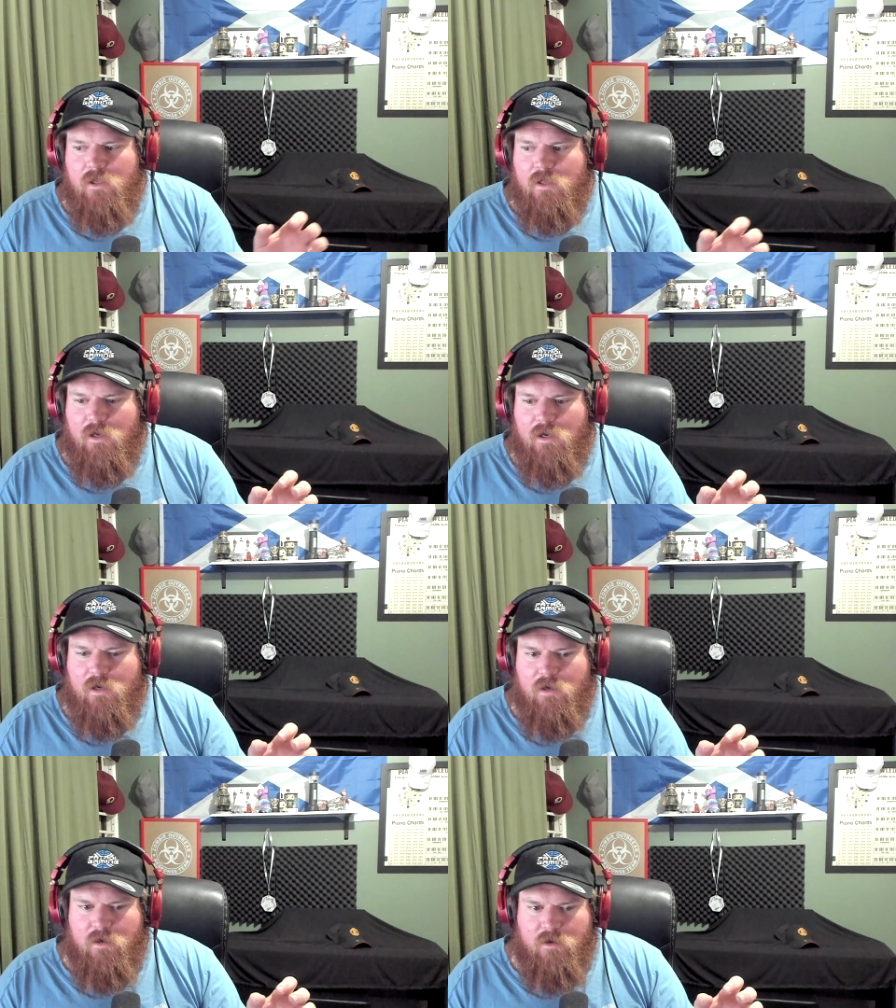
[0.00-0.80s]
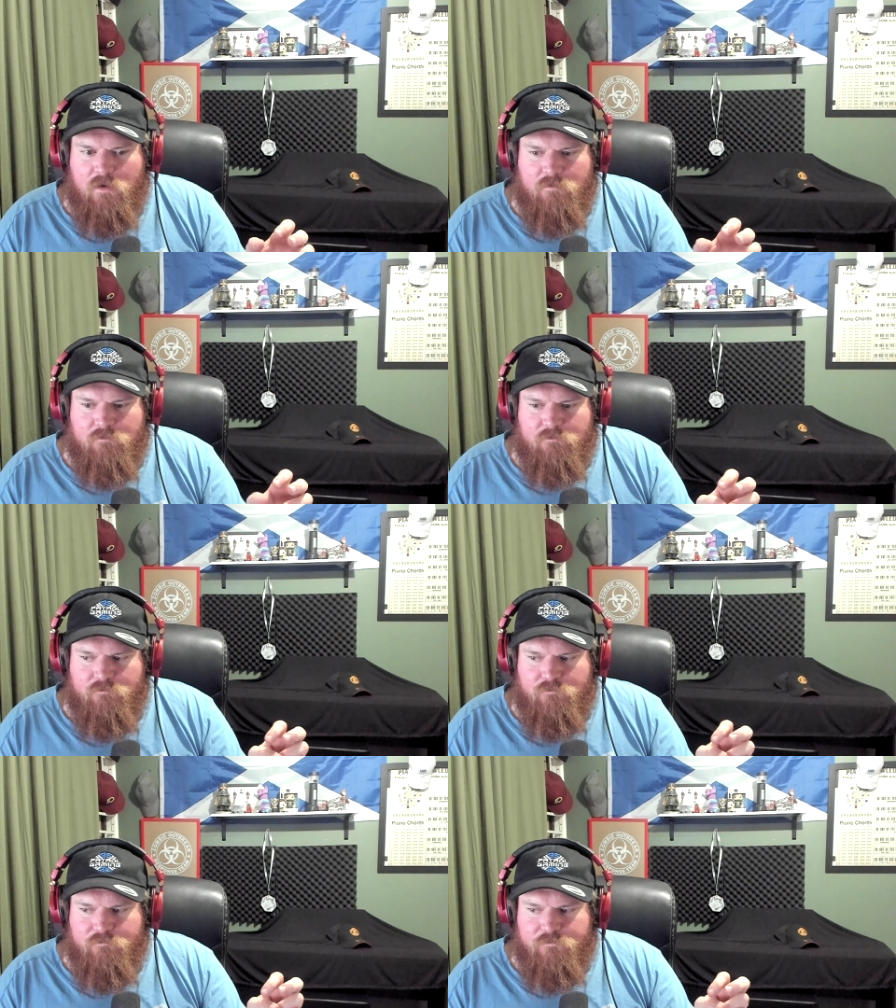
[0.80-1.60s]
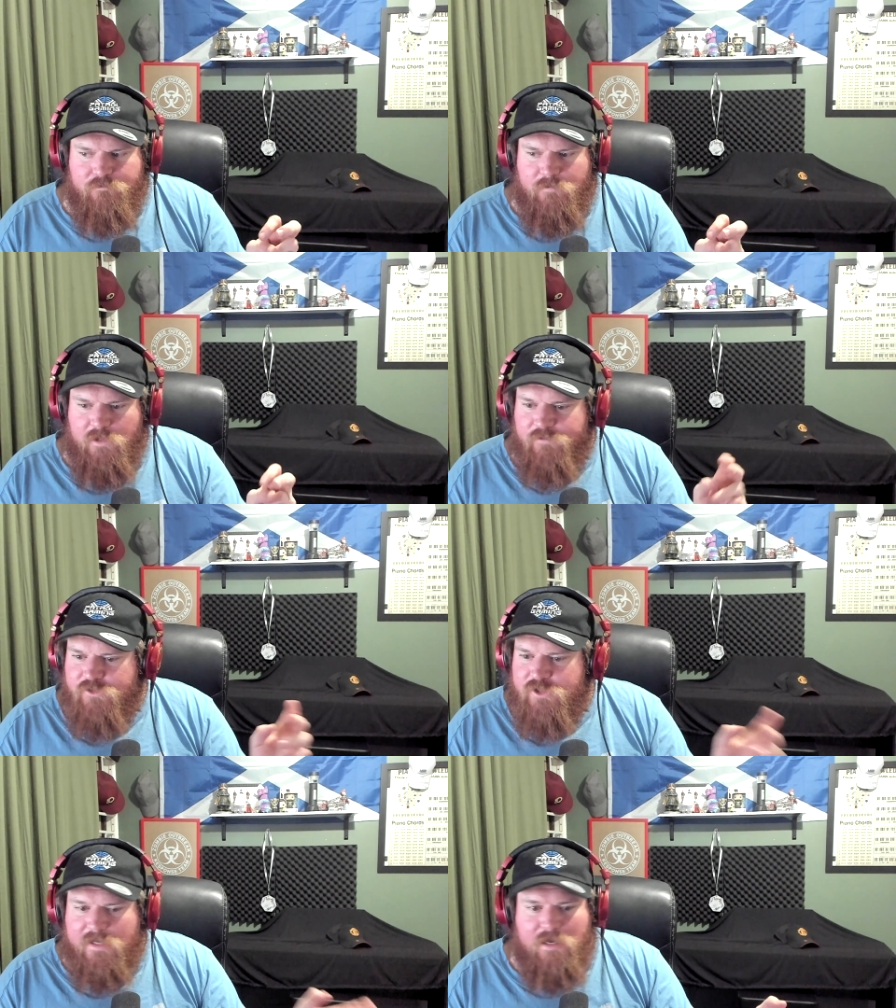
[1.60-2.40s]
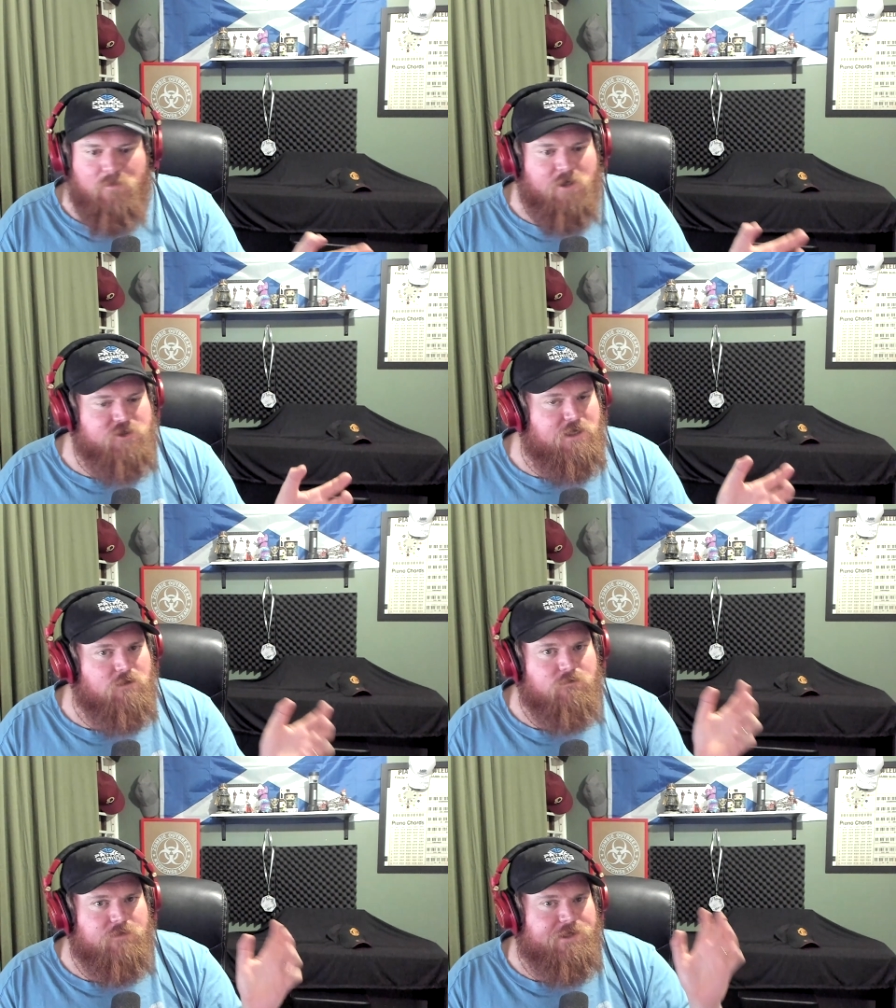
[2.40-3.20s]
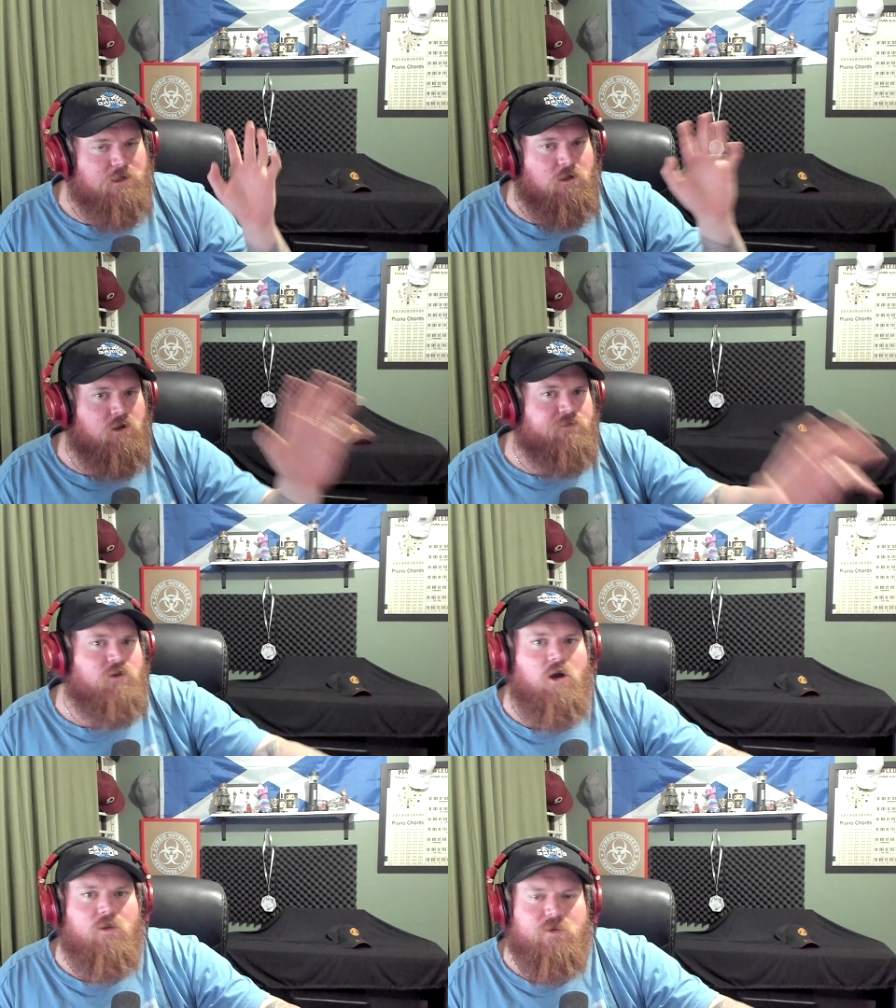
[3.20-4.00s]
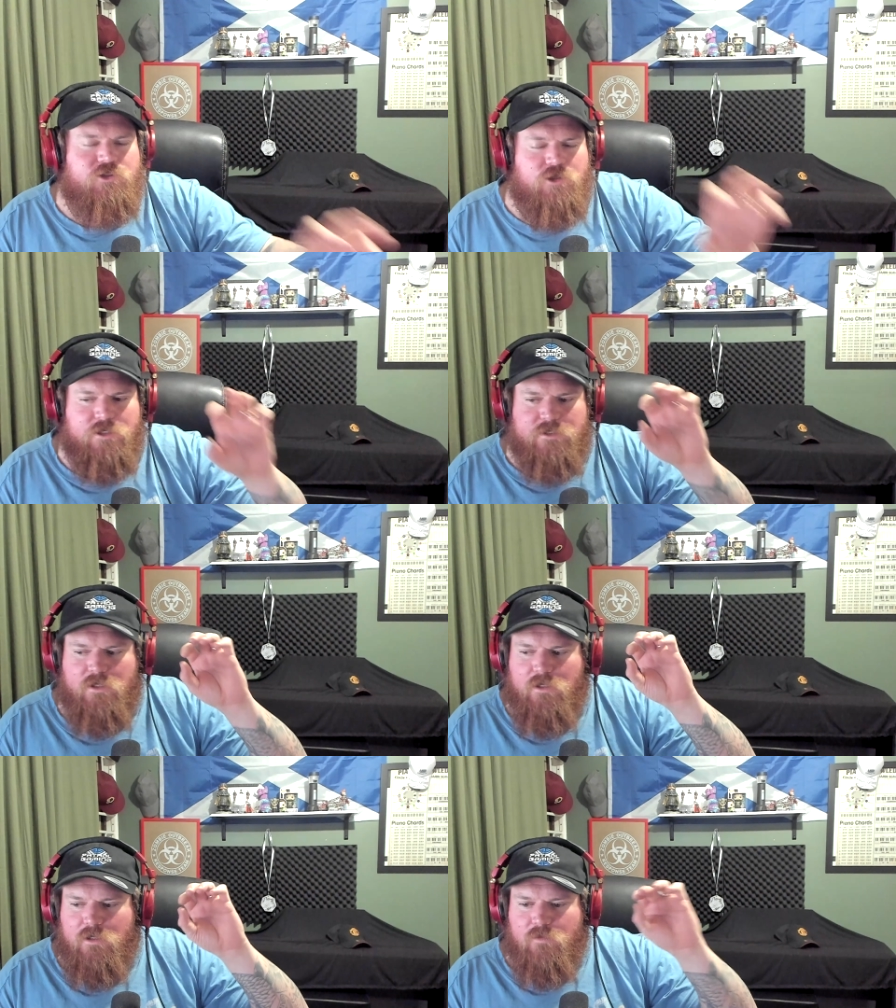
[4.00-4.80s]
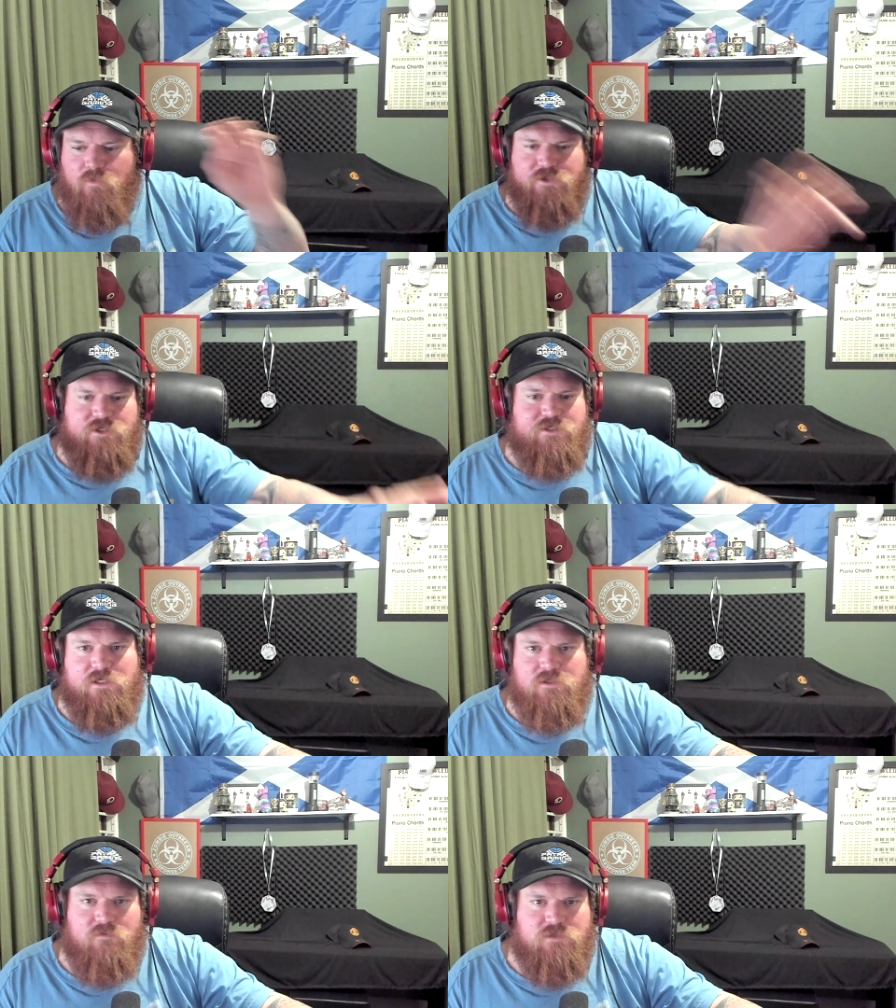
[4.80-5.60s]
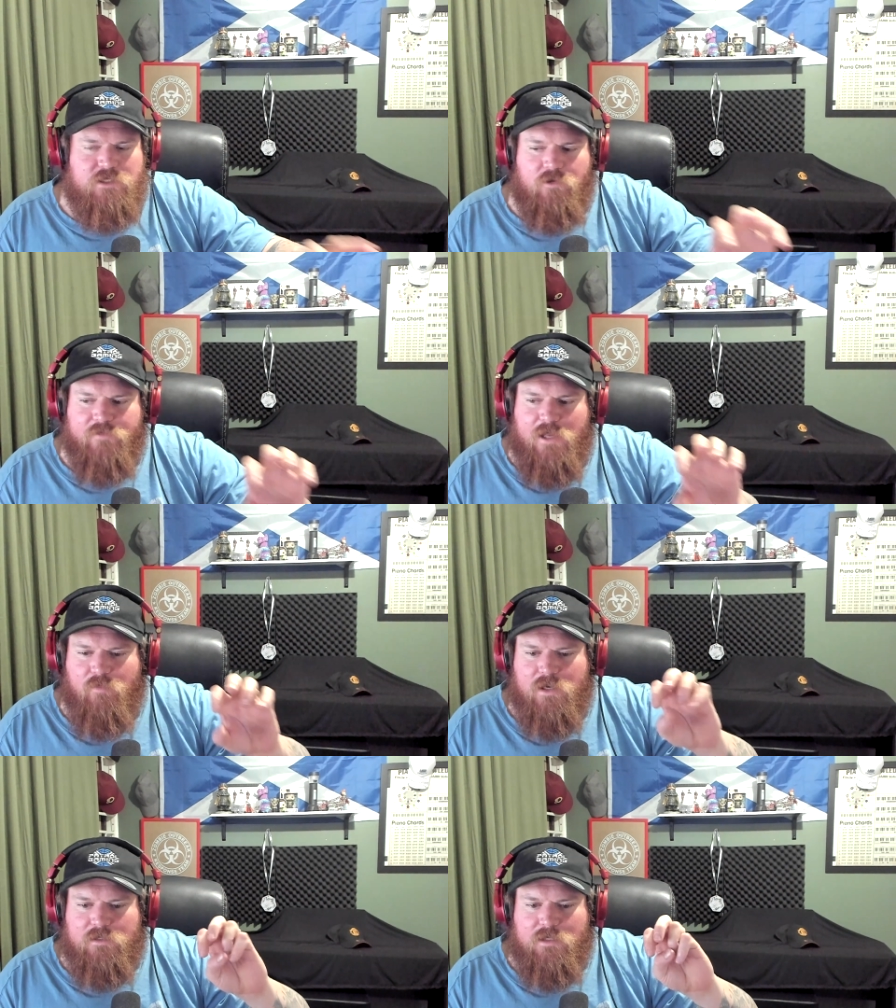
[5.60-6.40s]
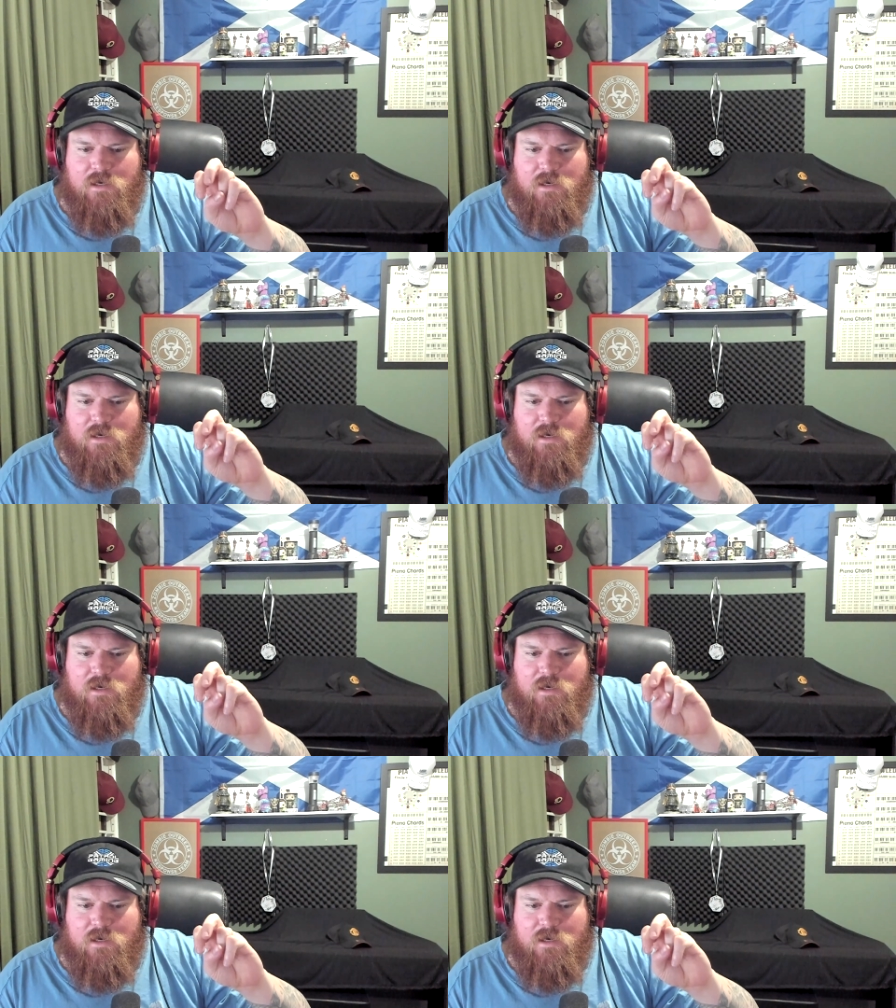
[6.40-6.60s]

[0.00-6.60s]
If you check out my channel, there's a lot of Nightwish on it, where she sings, obviously, on that one.